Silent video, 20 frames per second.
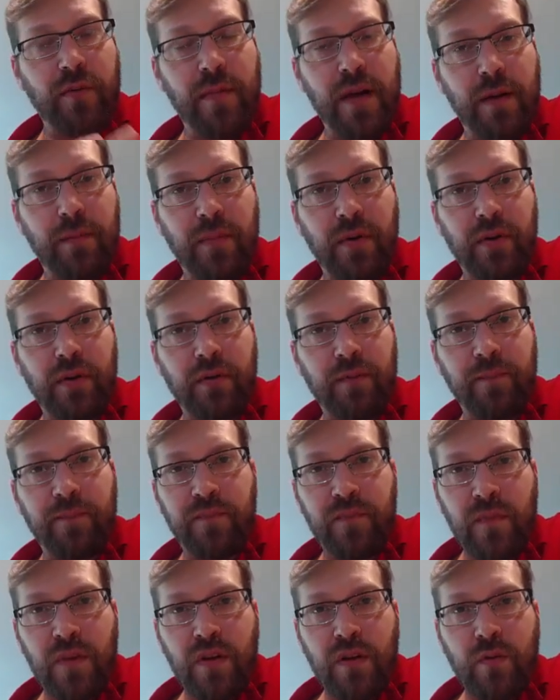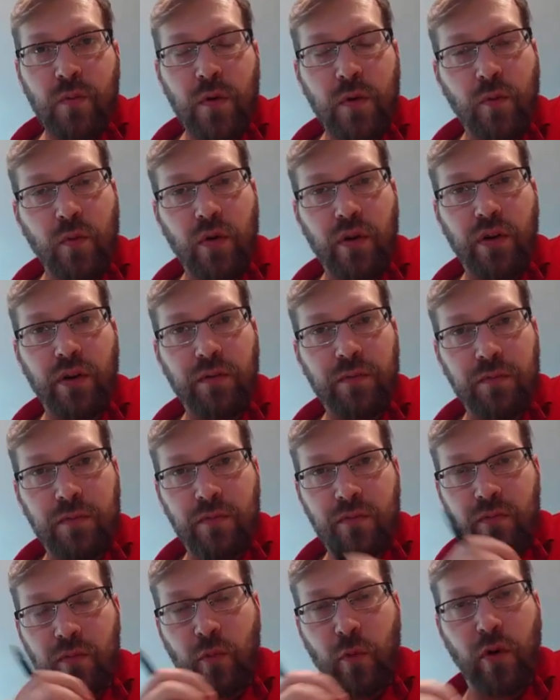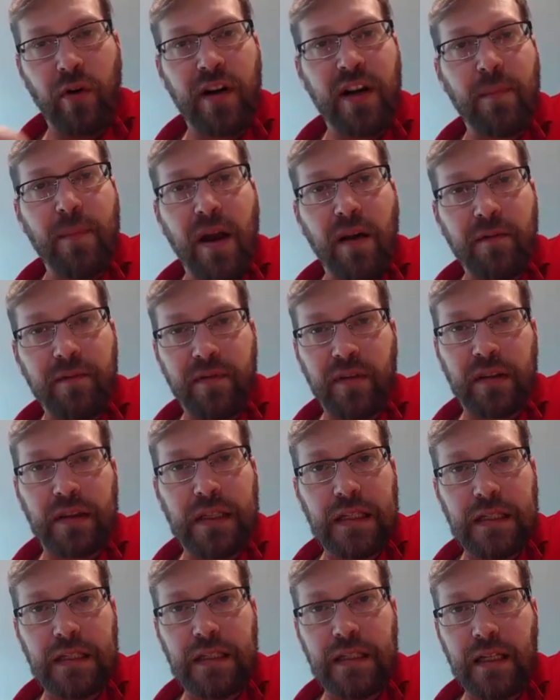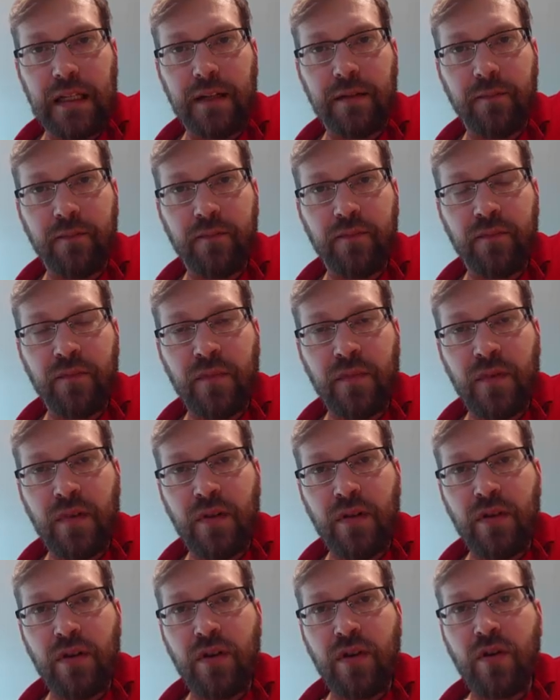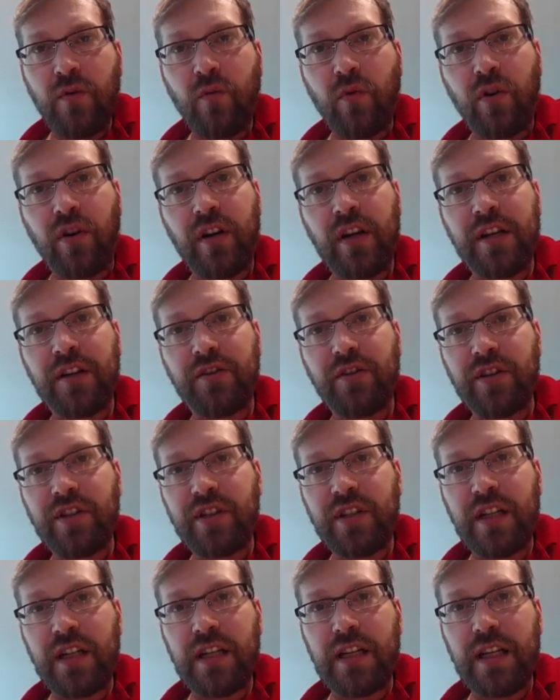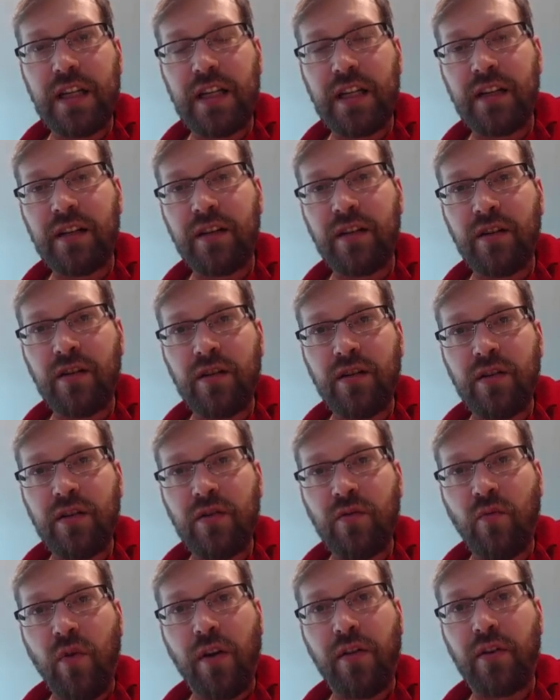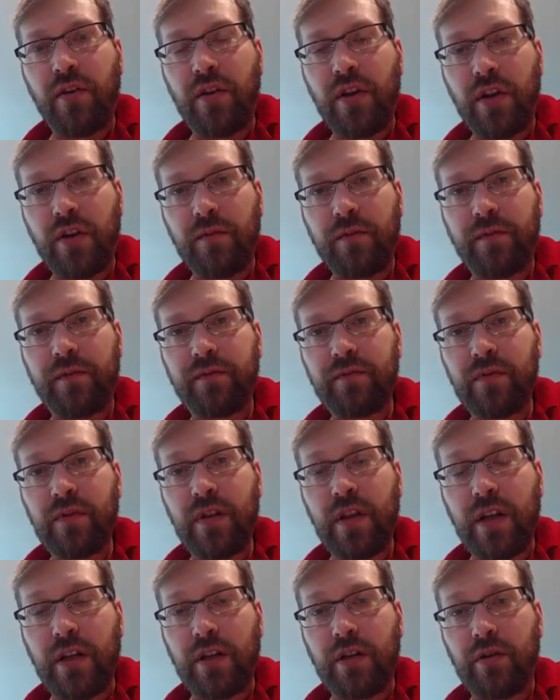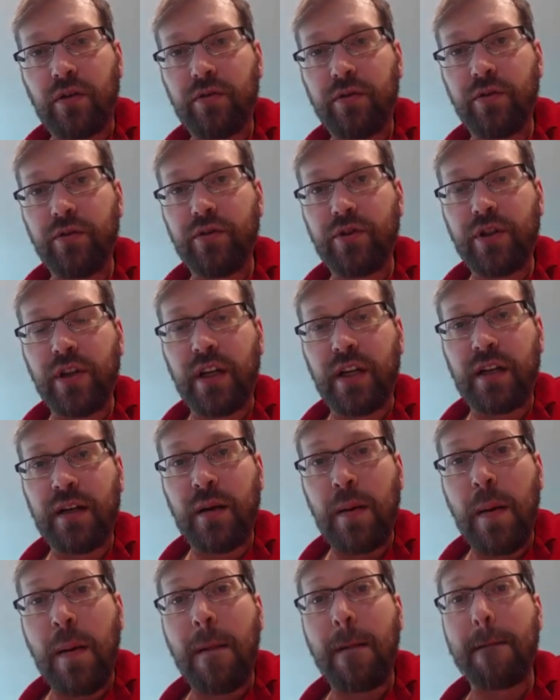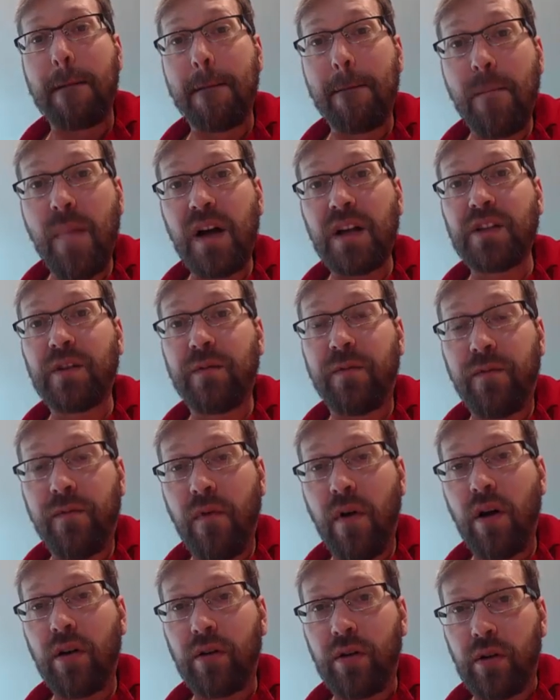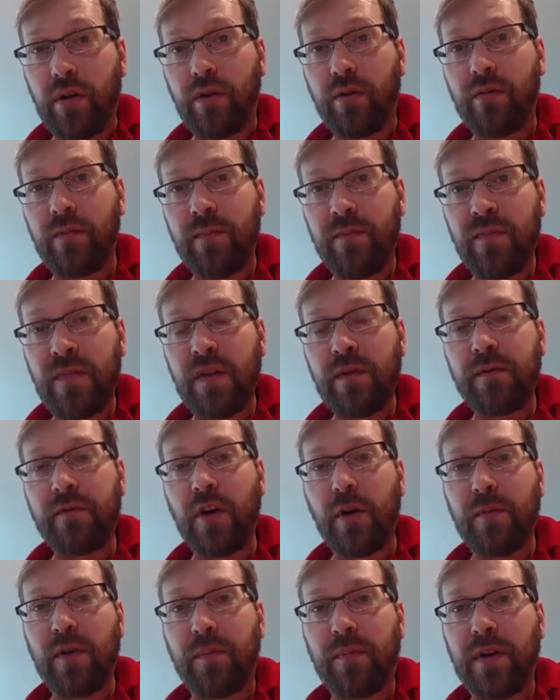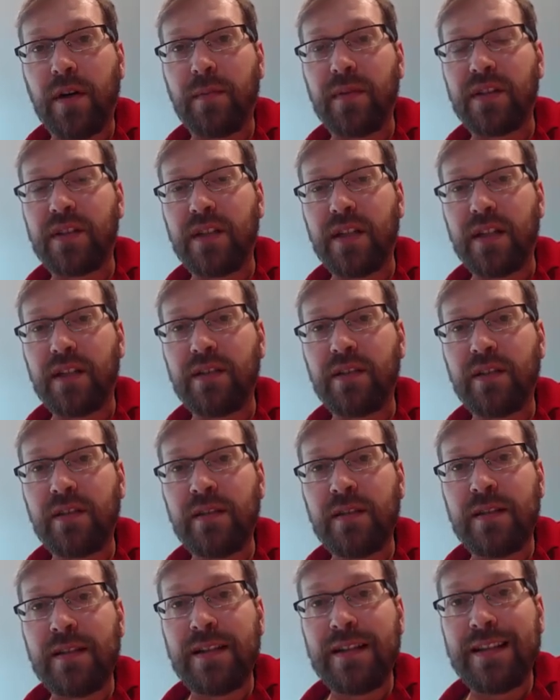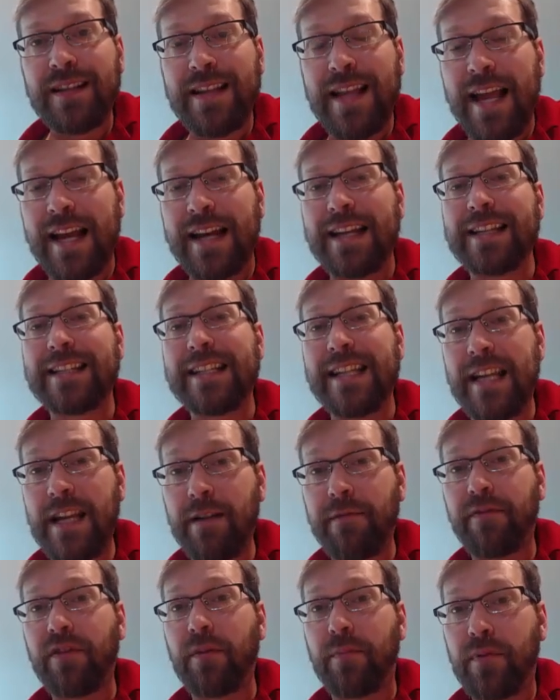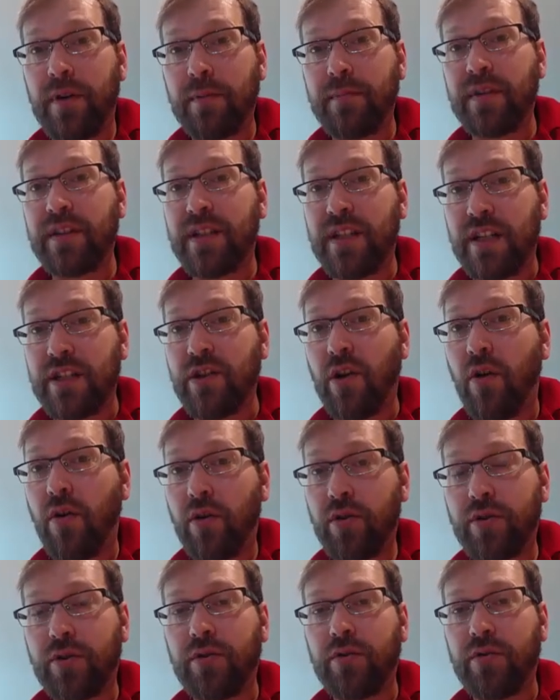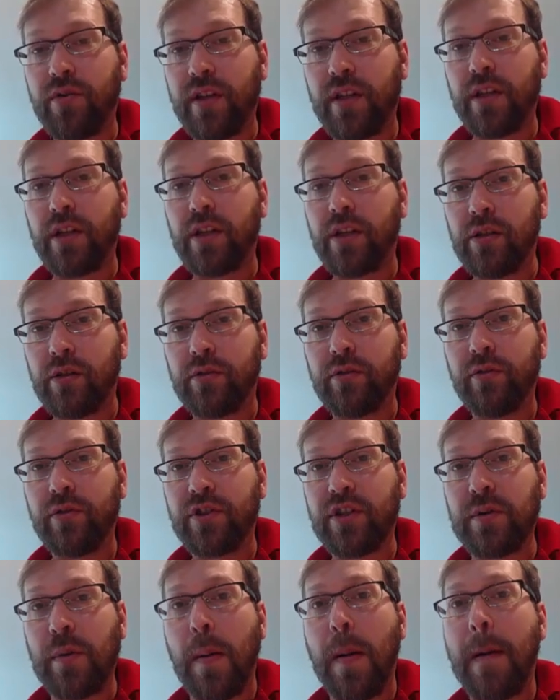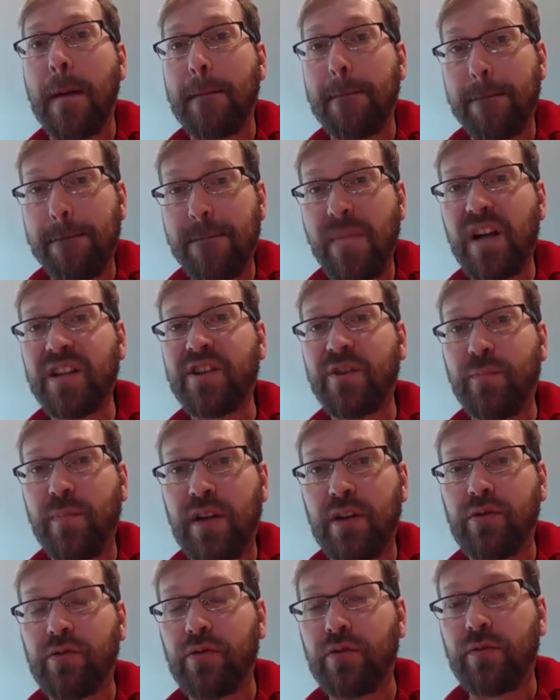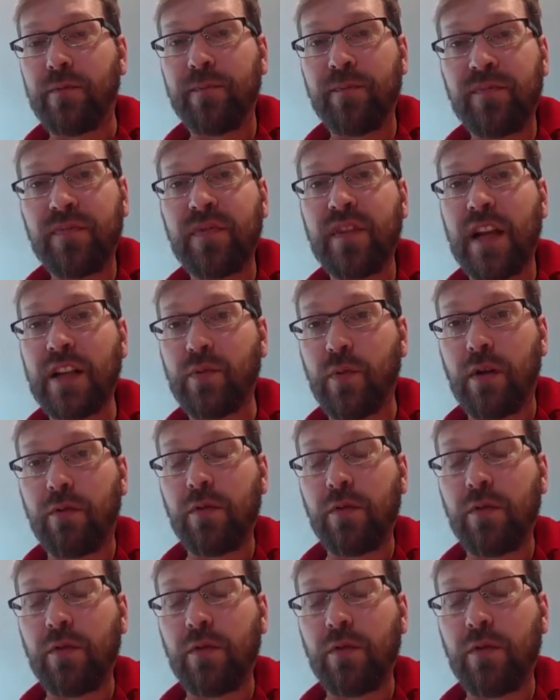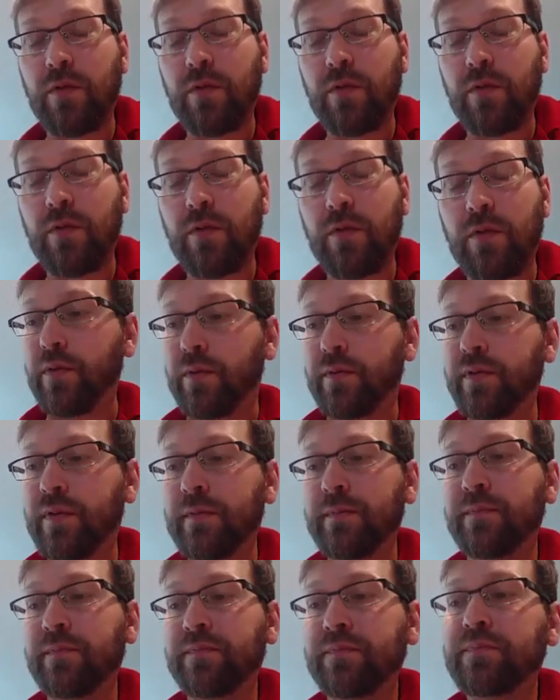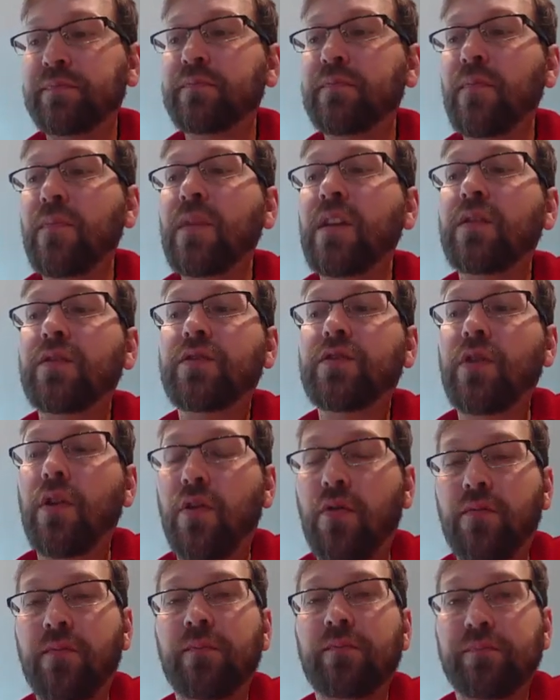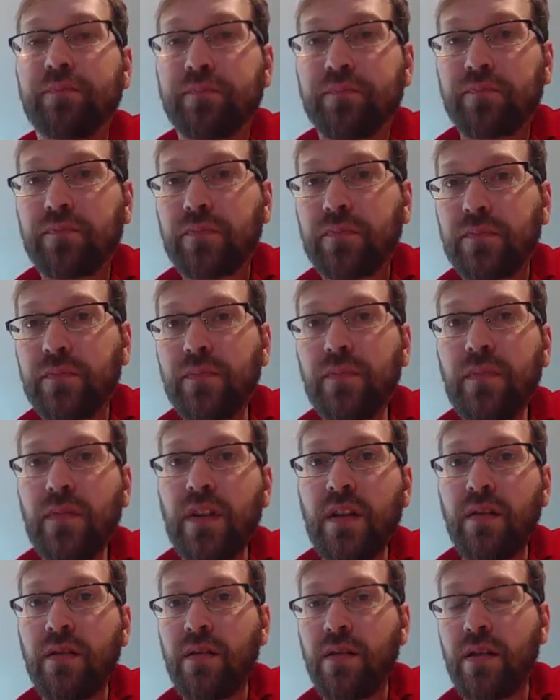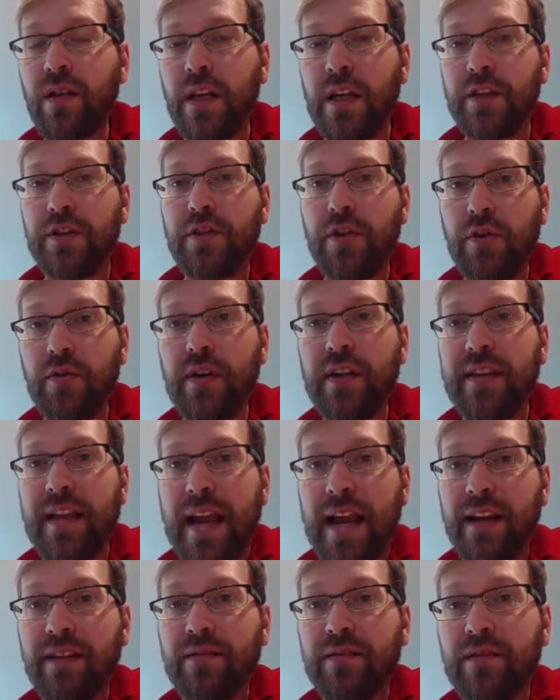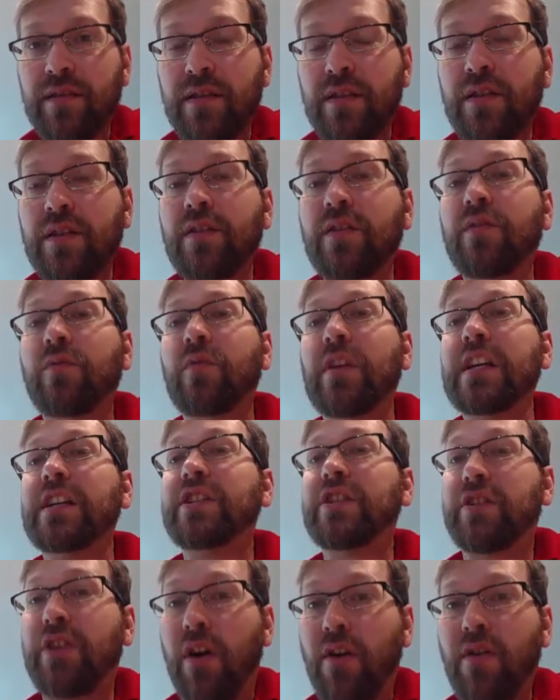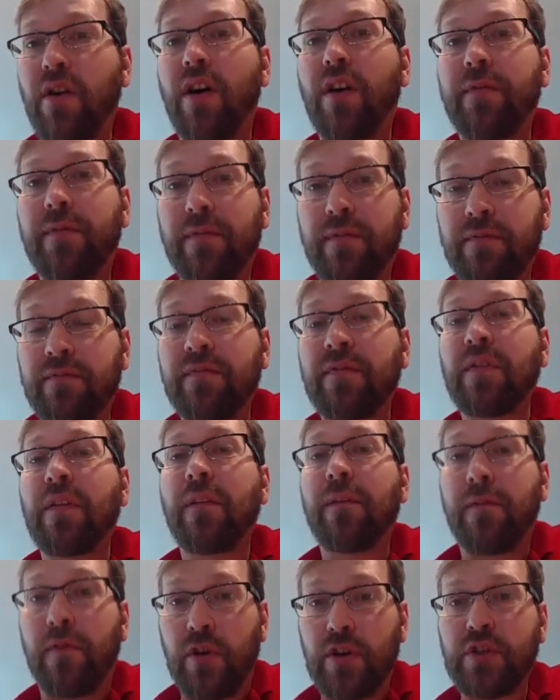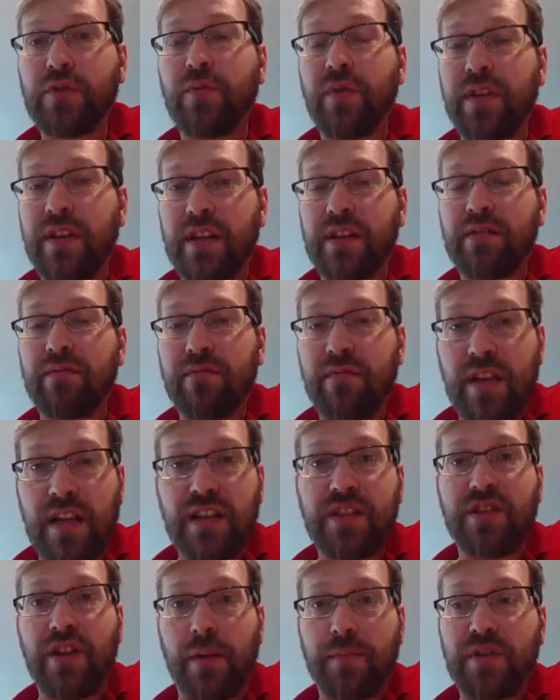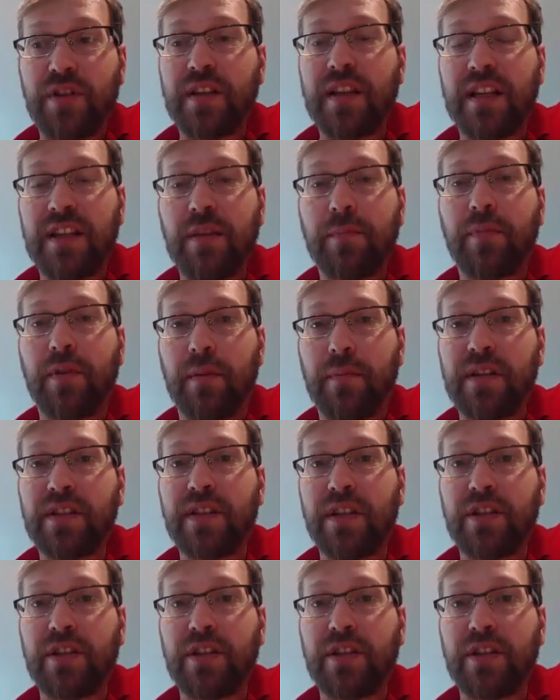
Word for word: So remember, when we're worried about validity, we're interested in whether the conclusion must follow from the premises. That is, if the premises are true, then the conclusion must be true. That's what we would like to prove. So in doing that, we start off first with the assumption that the